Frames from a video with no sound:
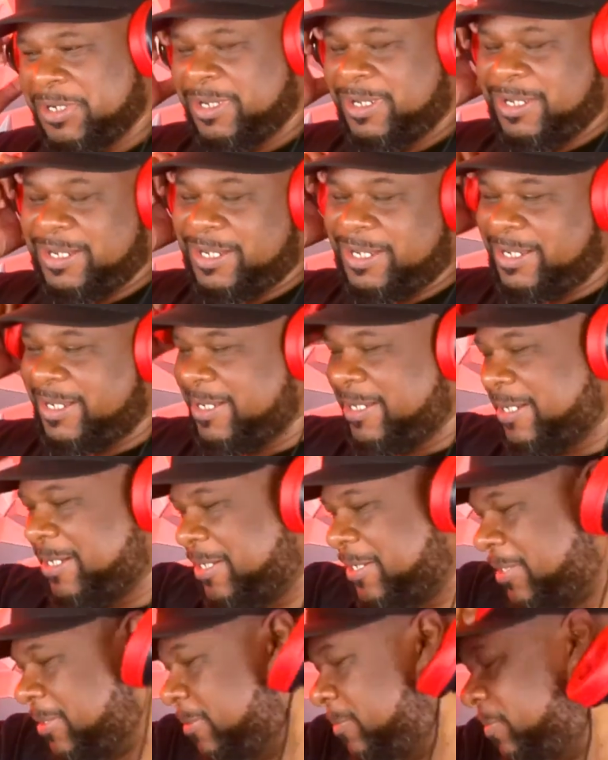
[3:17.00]

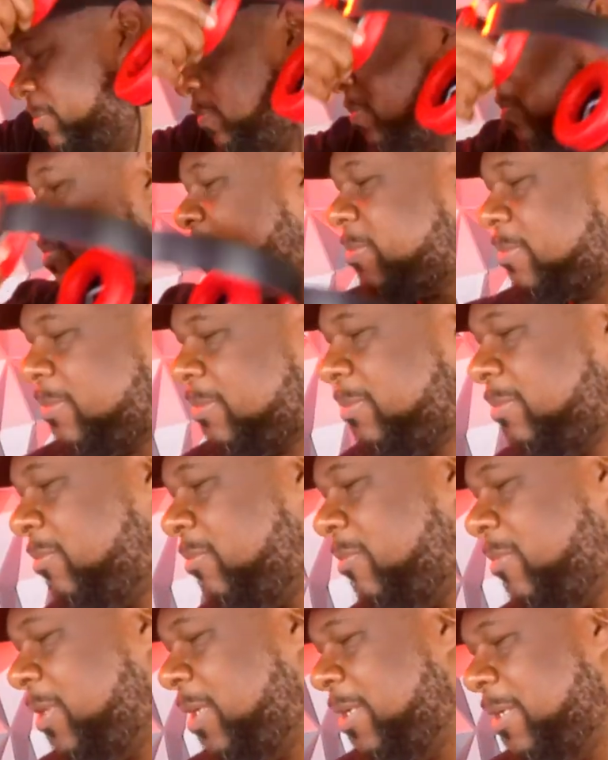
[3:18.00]
Oh,
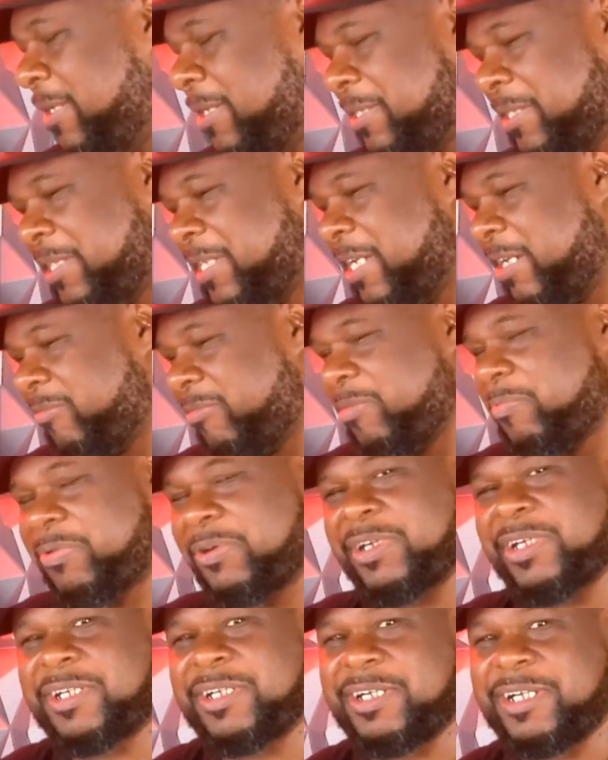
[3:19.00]
that seemed like it'd be
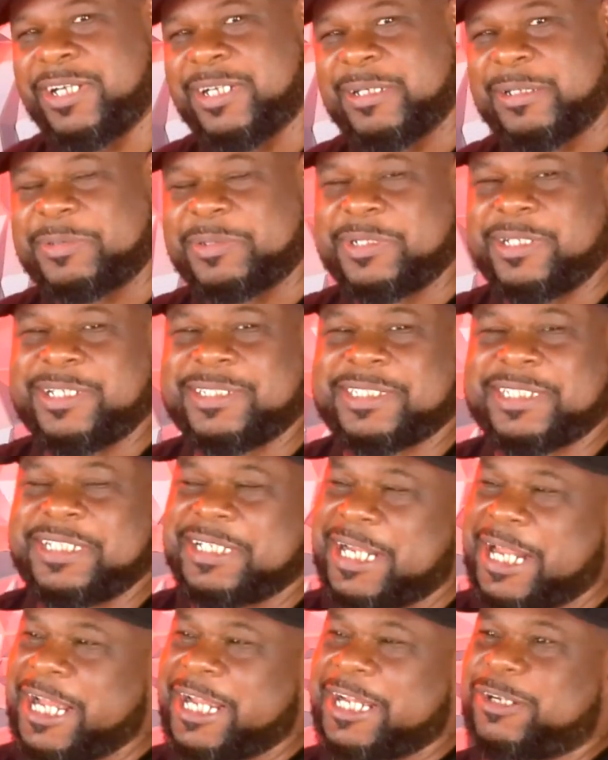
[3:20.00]
pretty good. It seemed
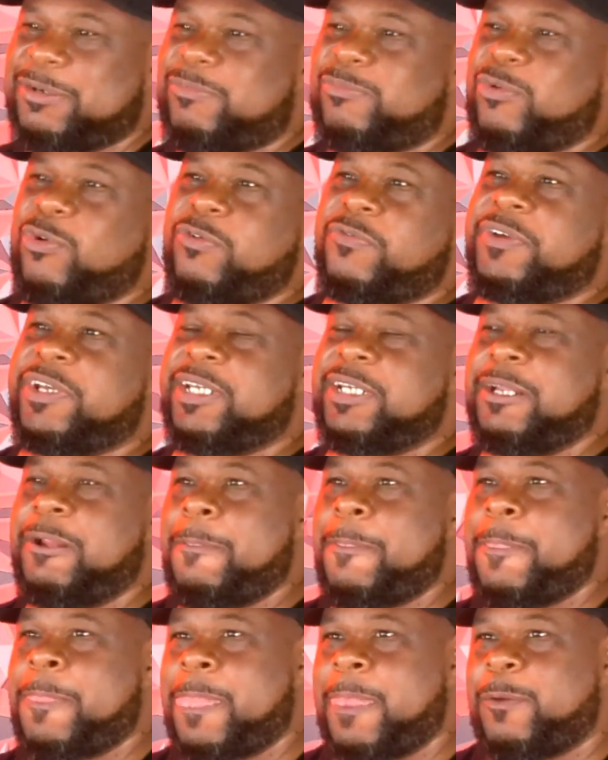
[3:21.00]
like a movie
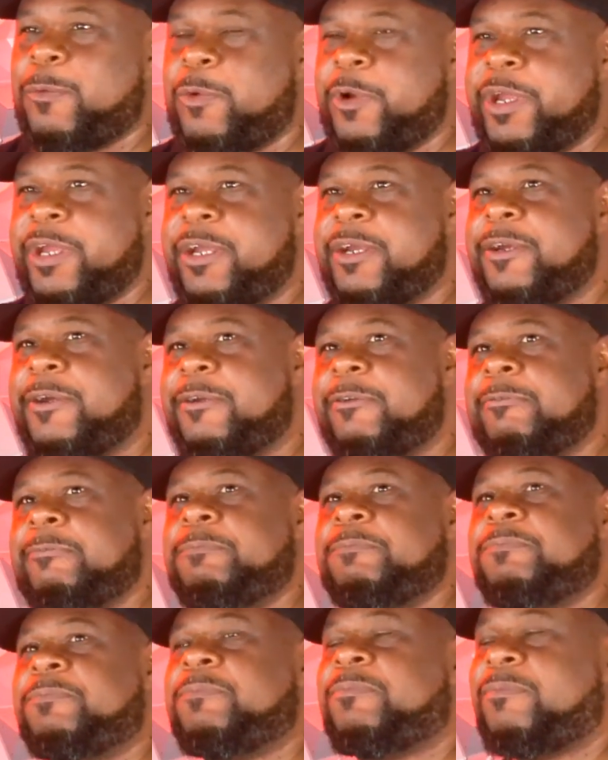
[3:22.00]
where
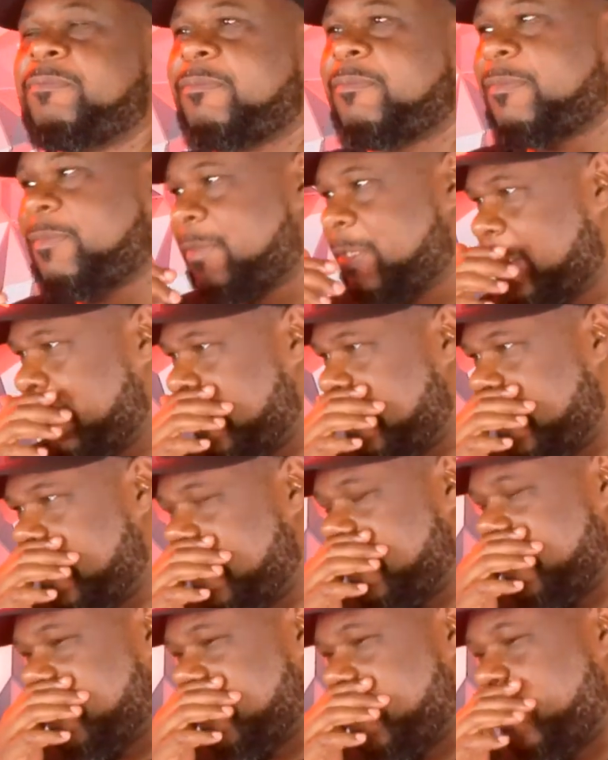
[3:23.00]

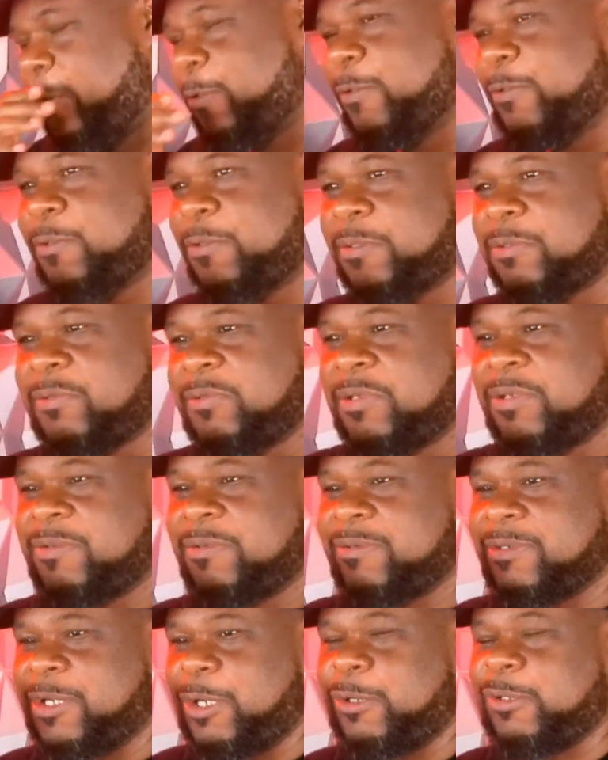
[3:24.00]
those
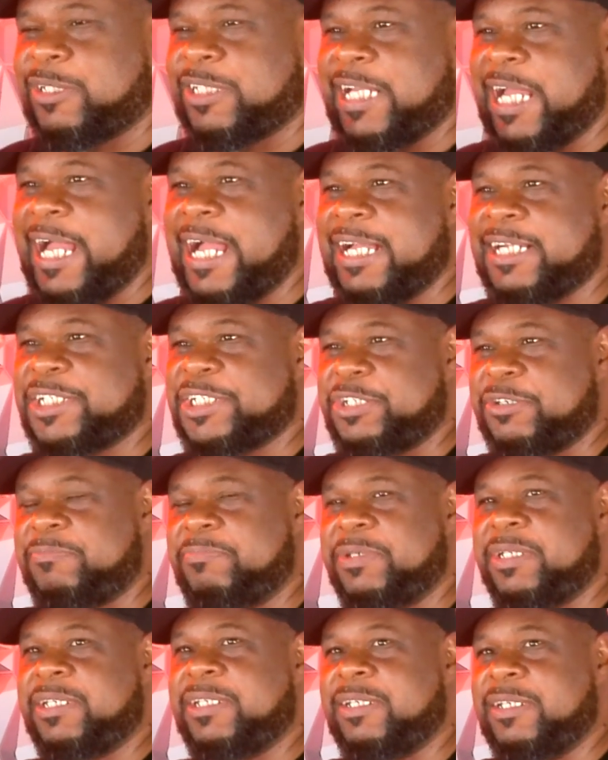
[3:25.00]
guys should
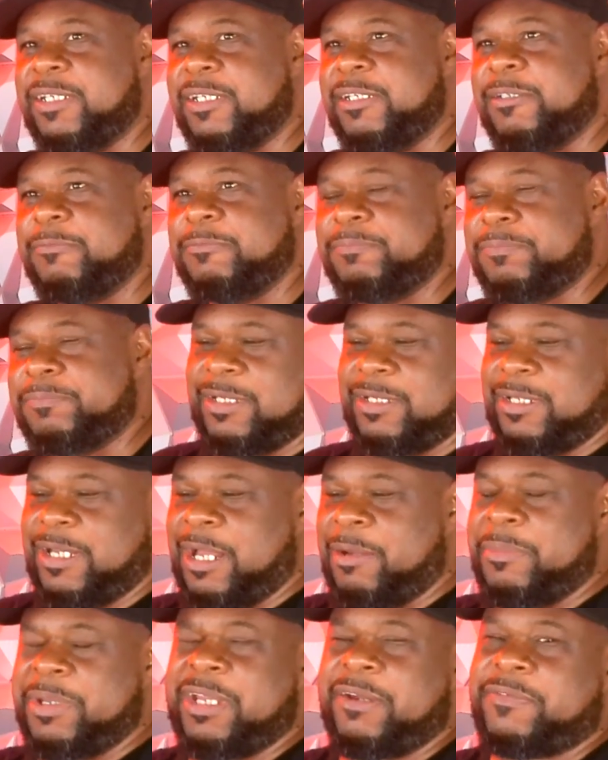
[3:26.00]
be. I
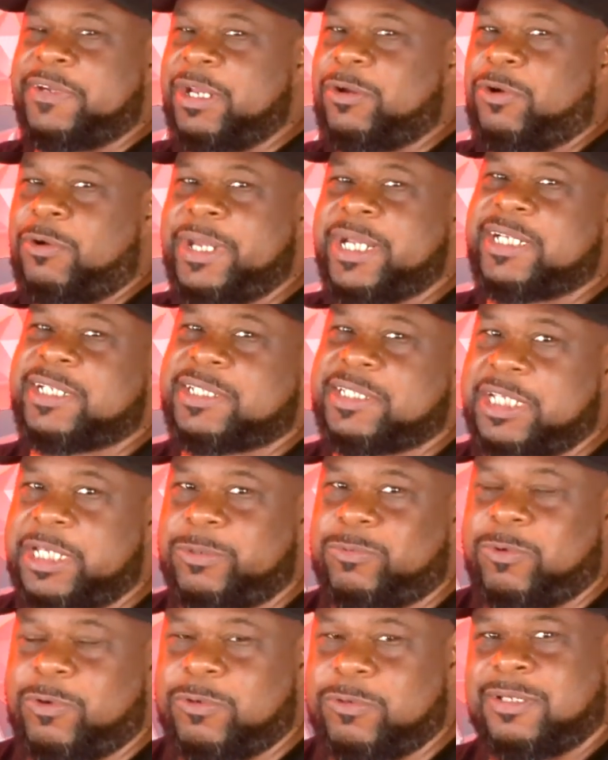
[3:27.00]
mean, if they want to make a
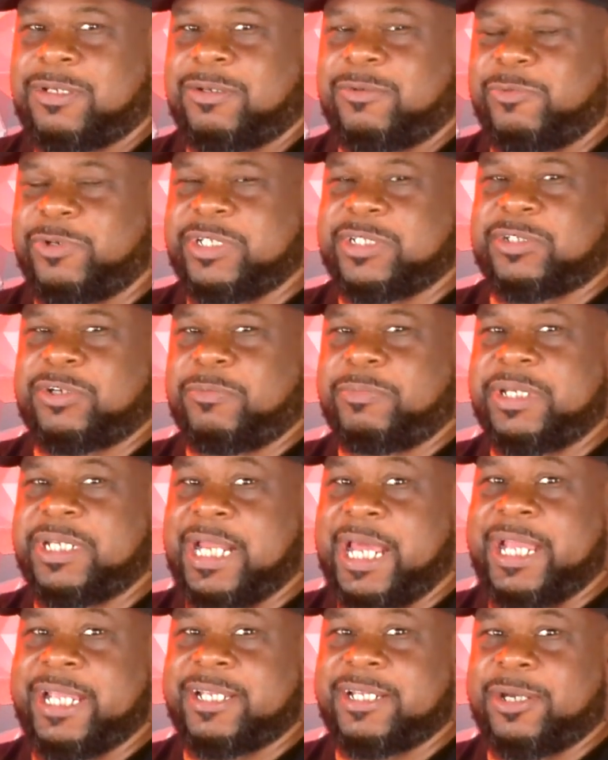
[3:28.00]
sequel, what is it going to be
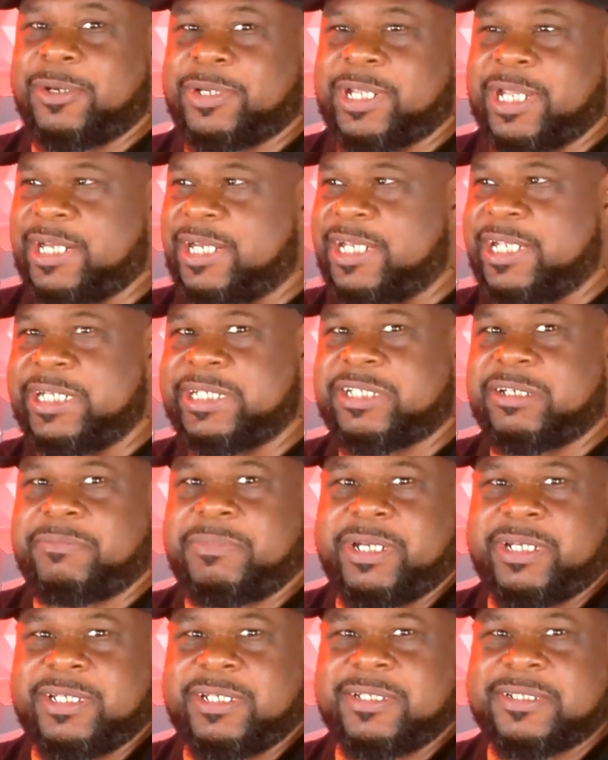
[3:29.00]
like? Okay, the Easter
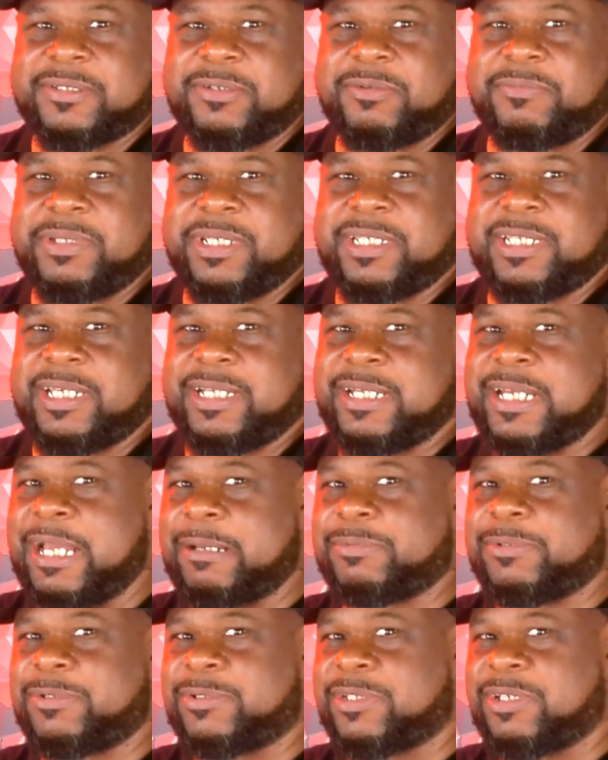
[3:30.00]
Bunny is going to be
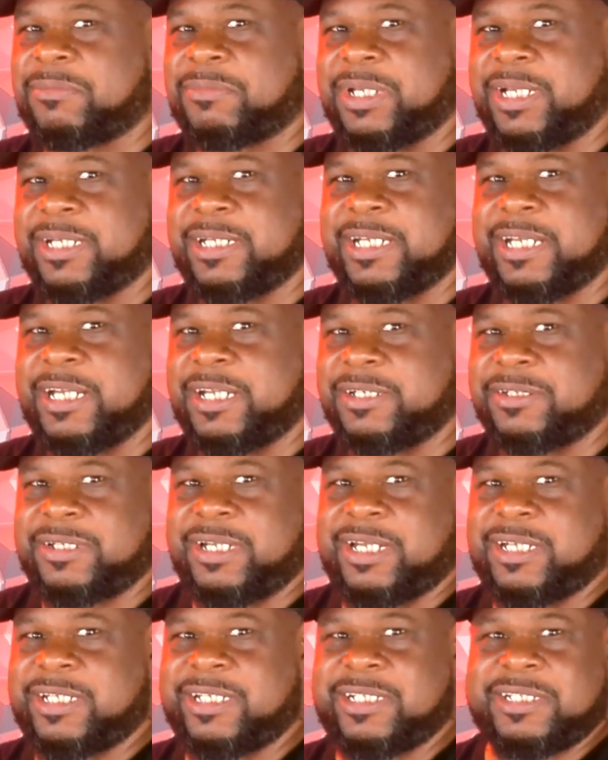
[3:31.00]
kidnapped or something like that, and you got
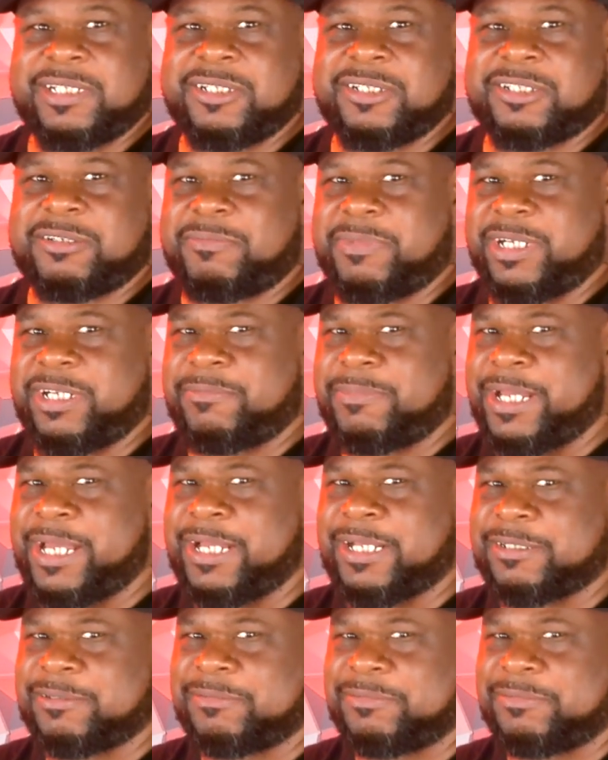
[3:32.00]
to get the Easter Bunny back.